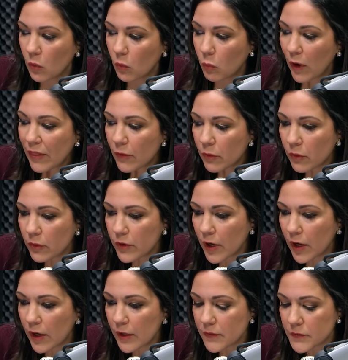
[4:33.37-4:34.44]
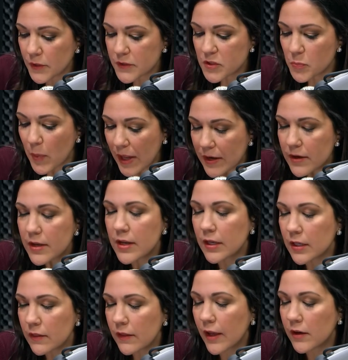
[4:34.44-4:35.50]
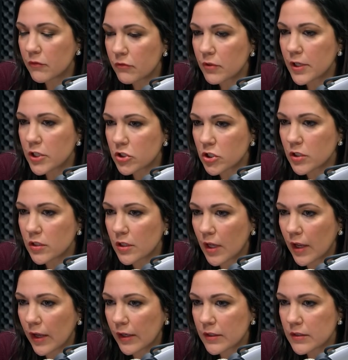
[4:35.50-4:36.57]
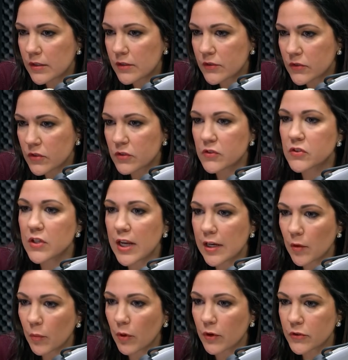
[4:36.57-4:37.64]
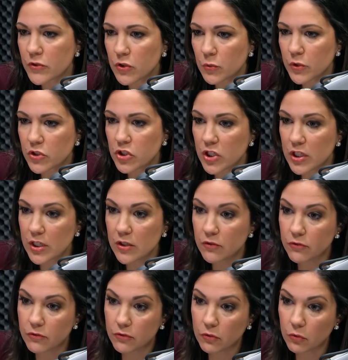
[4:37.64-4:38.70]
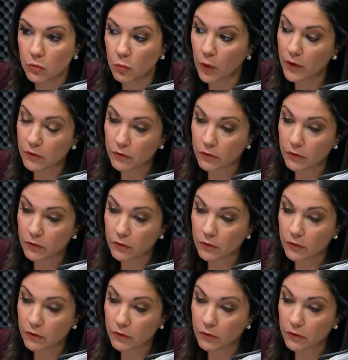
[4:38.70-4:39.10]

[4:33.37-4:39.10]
whether or not the spending in that Inflation Act is sustainable to achieve what